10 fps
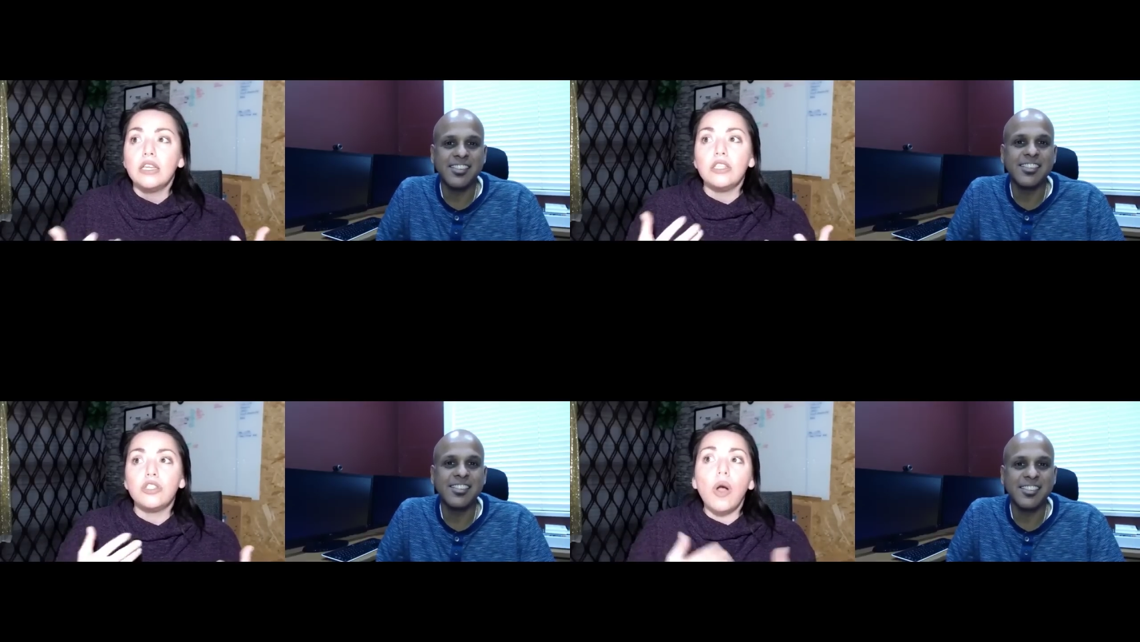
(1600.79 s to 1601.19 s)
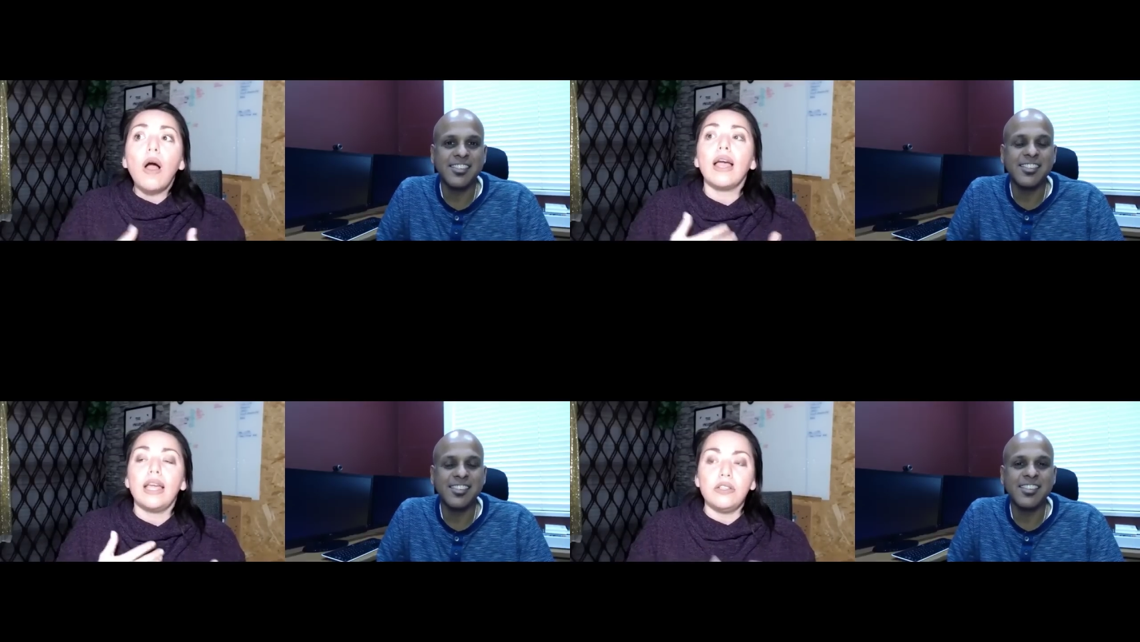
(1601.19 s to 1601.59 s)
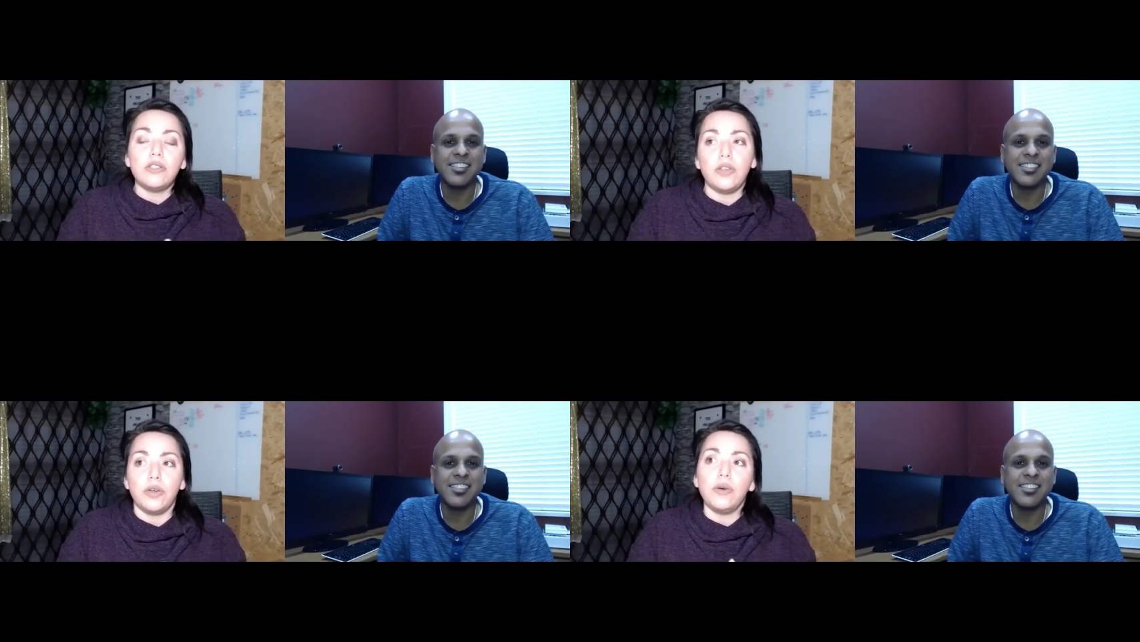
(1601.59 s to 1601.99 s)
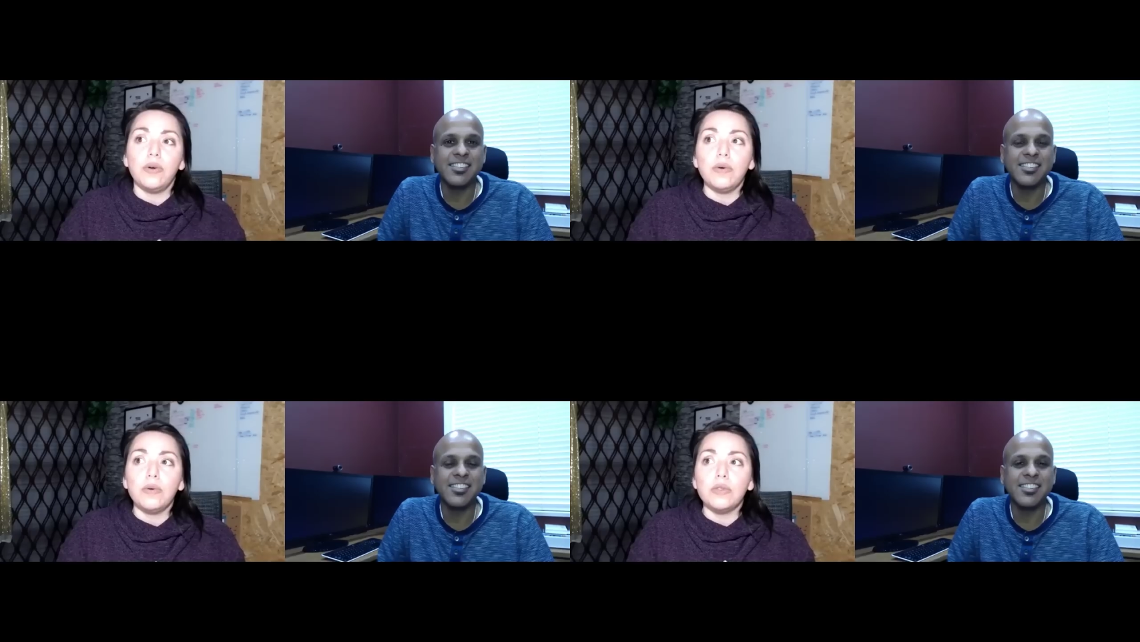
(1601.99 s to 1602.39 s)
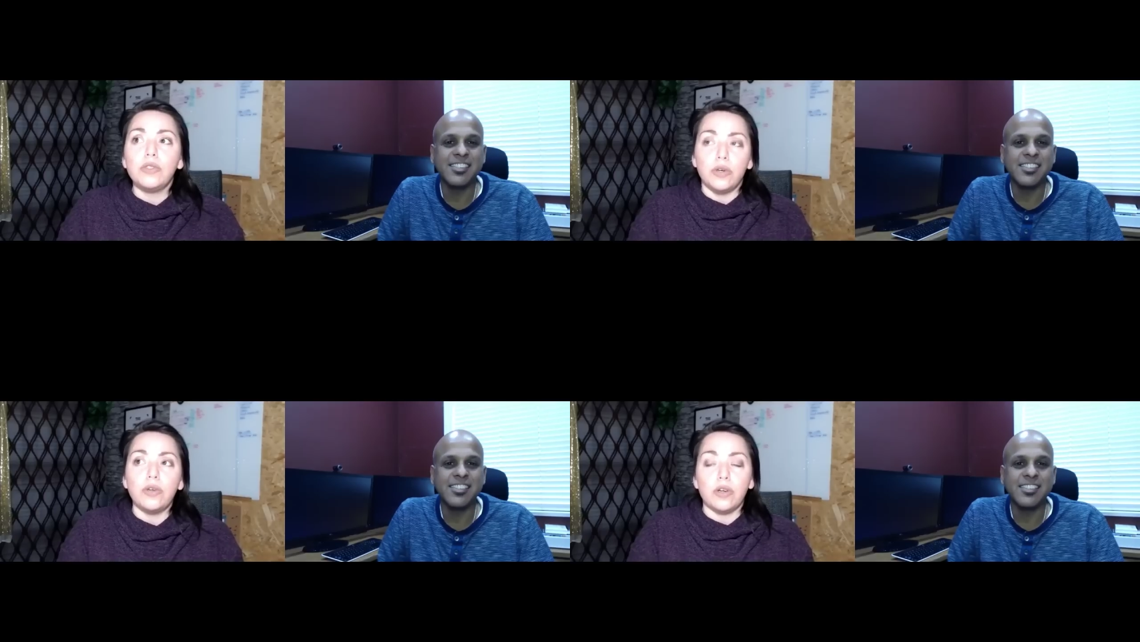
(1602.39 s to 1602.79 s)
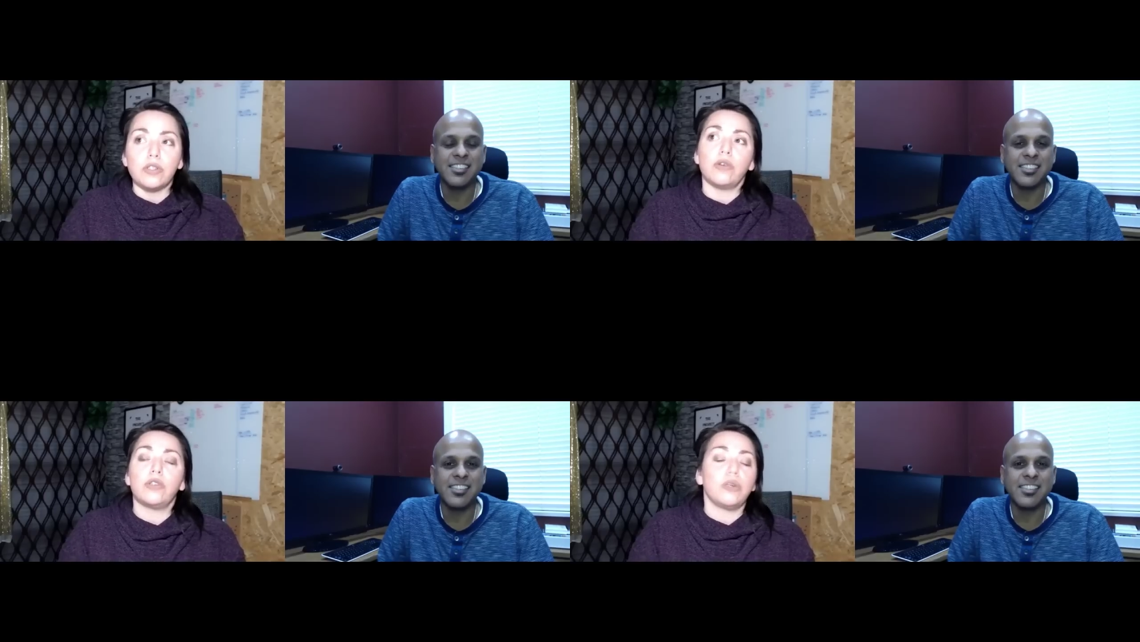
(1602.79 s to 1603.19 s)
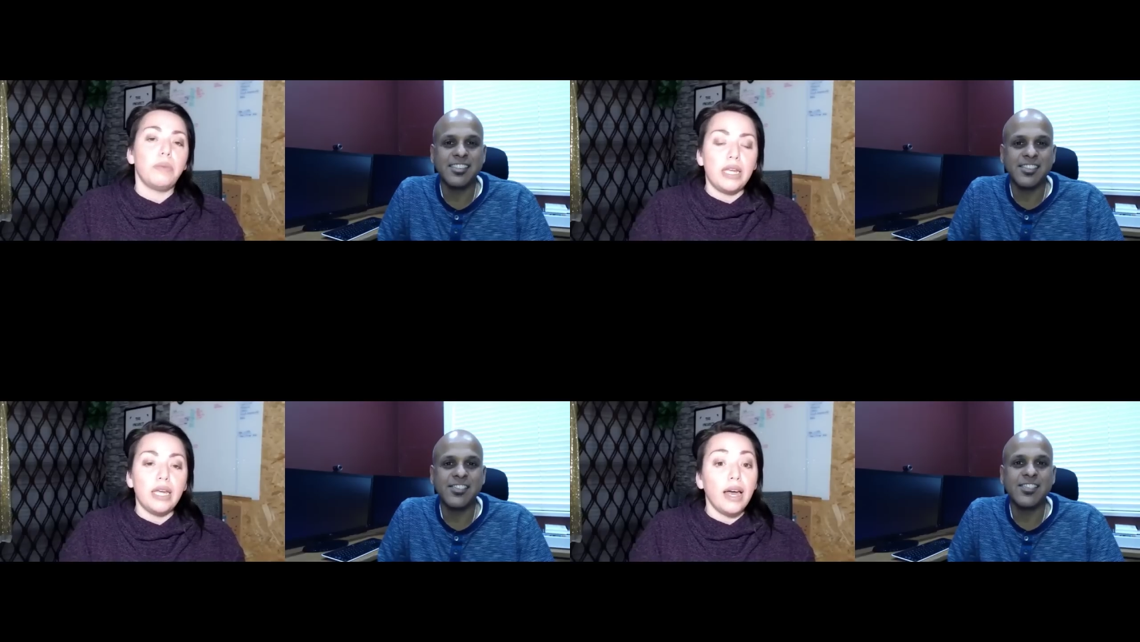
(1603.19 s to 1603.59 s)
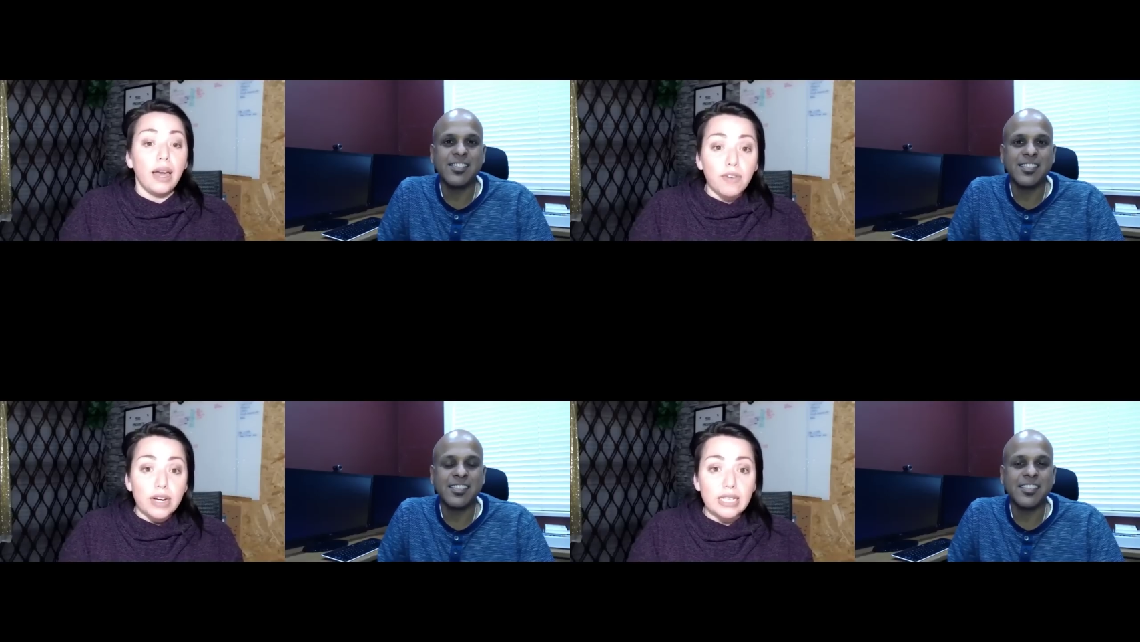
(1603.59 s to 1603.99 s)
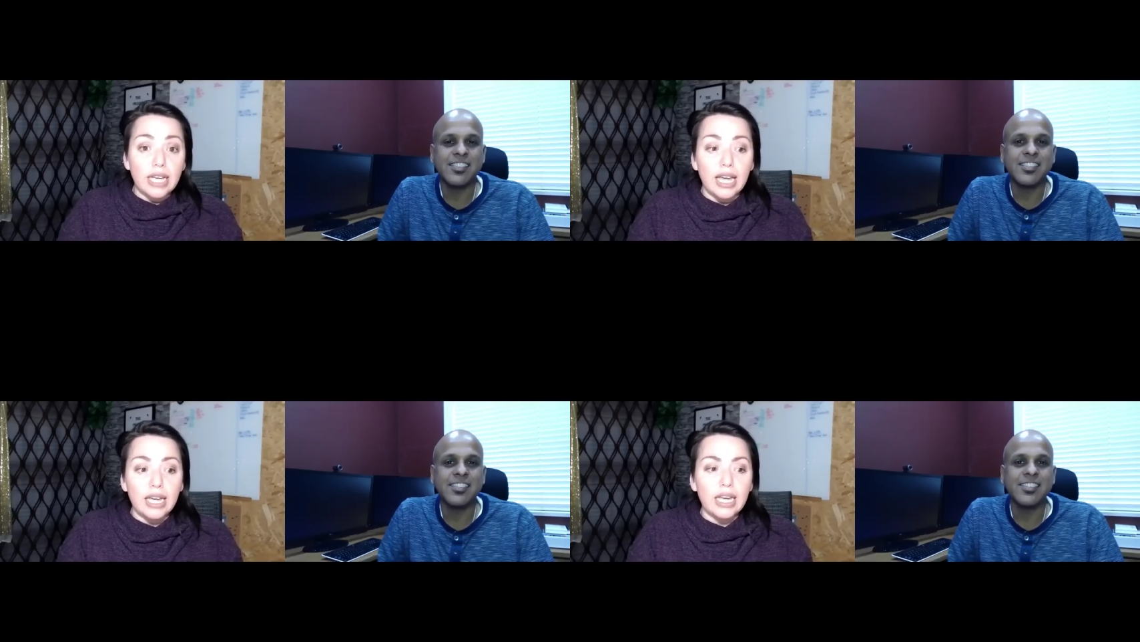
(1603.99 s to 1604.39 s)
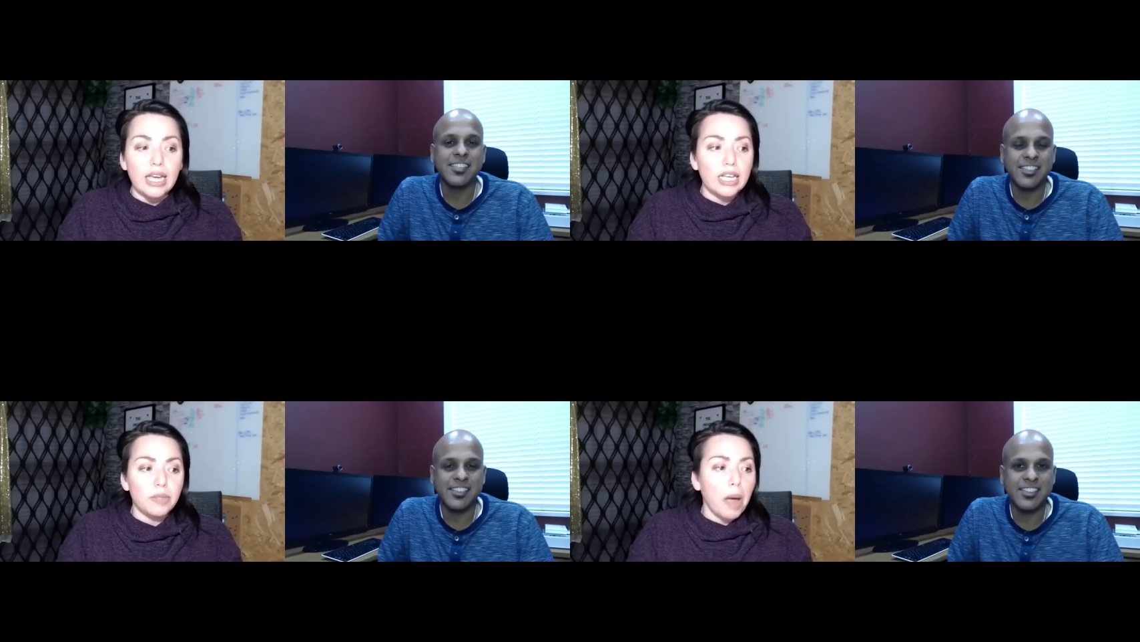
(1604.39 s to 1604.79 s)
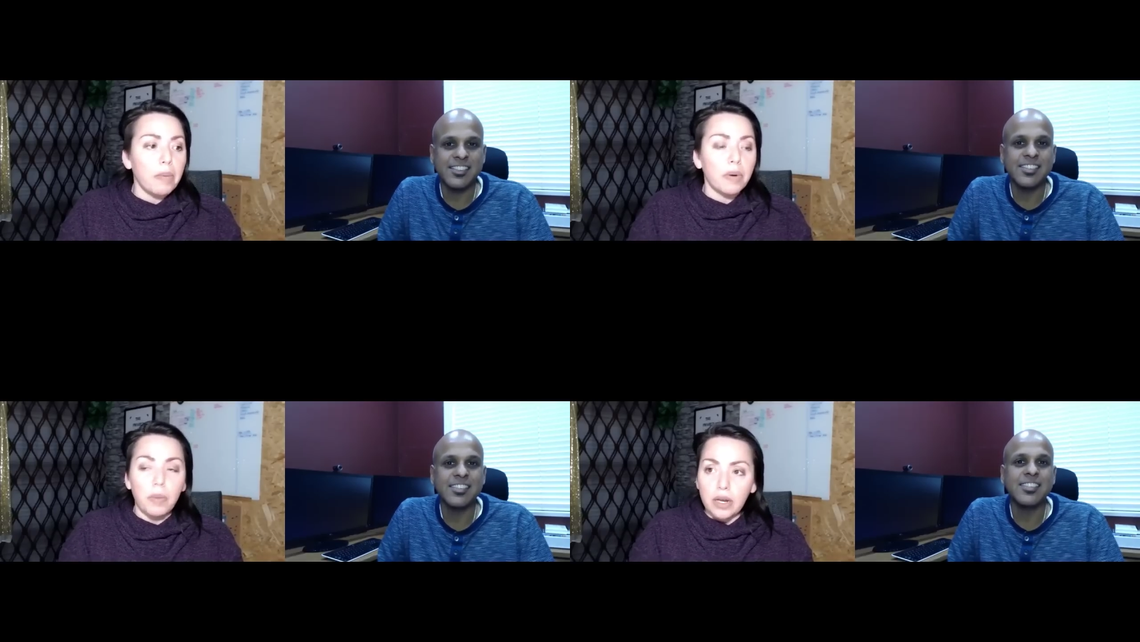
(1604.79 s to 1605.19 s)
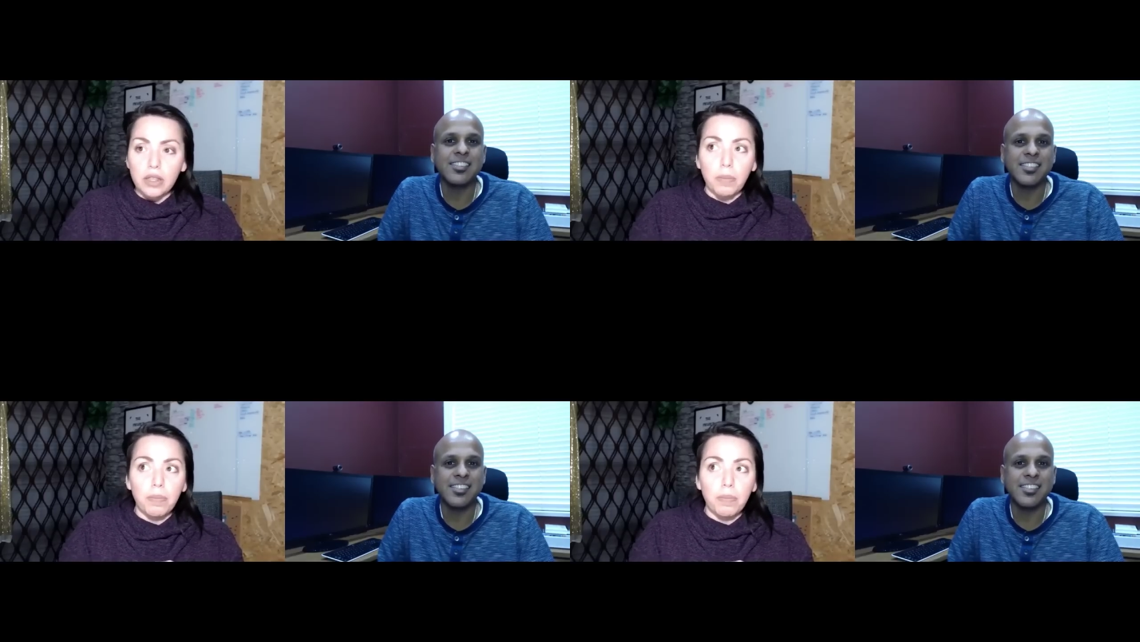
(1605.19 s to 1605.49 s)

Speaker 1: trying to do your social media every day is probably one of the